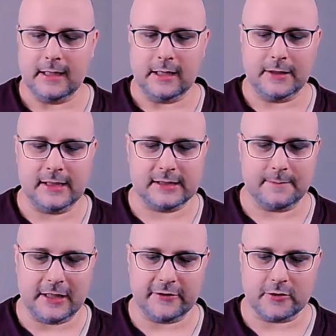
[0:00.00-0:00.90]
And what
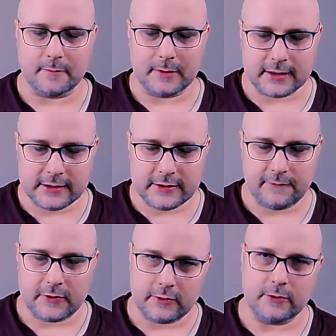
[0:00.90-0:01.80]
asymmetrical means,
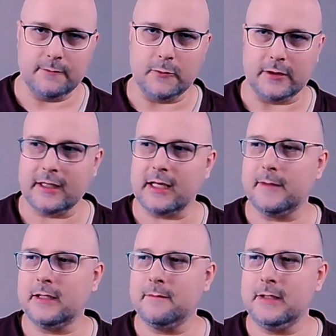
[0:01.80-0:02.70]
if you're new to board
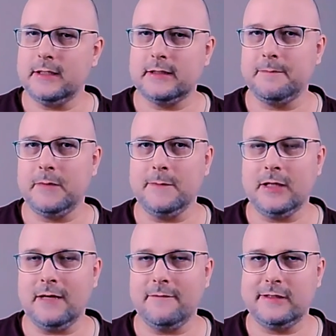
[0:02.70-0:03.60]
gaming, it means that
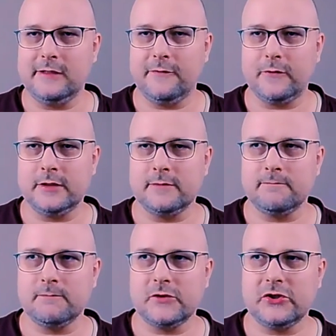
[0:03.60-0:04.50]
people have different
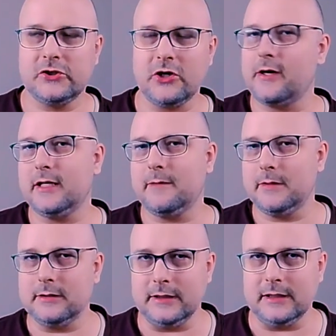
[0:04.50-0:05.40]
starting
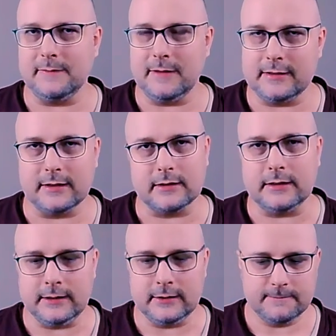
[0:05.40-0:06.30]
abilities,
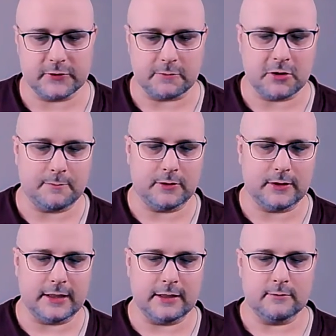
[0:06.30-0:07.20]
basically. So we're not
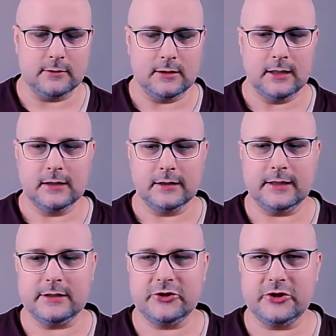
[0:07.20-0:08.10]
playing,
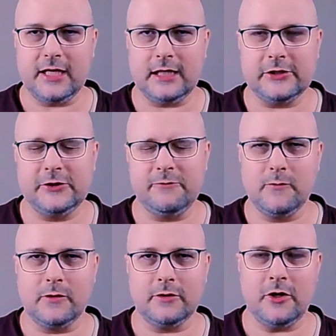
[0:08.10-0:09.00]
like in chess, you've
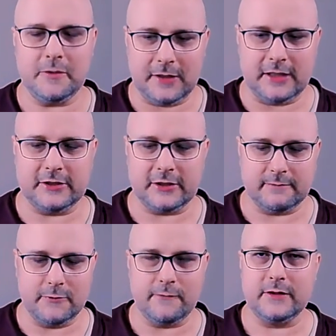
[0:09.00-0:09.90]
more all your pieces
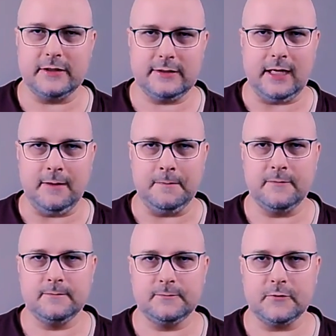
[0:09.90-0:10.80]
move the same,
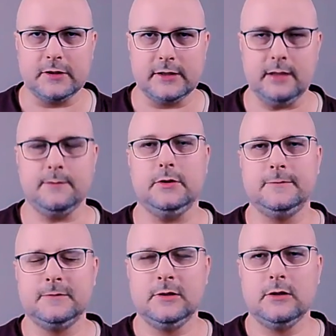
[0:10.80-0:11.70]
for
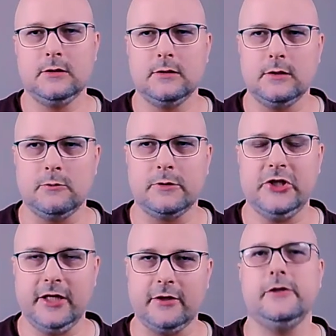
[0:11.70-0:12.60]
example. Or
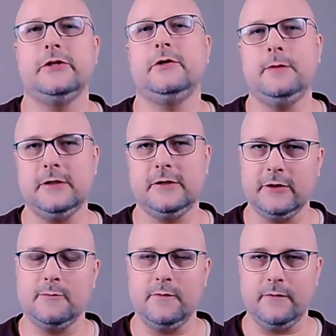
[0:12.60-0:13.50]
checkers, your pieces
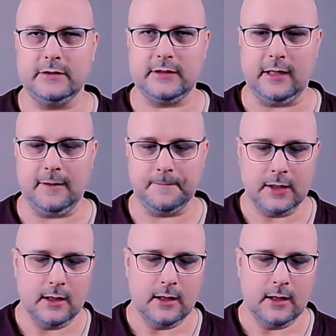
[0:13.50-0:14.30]
all move the same.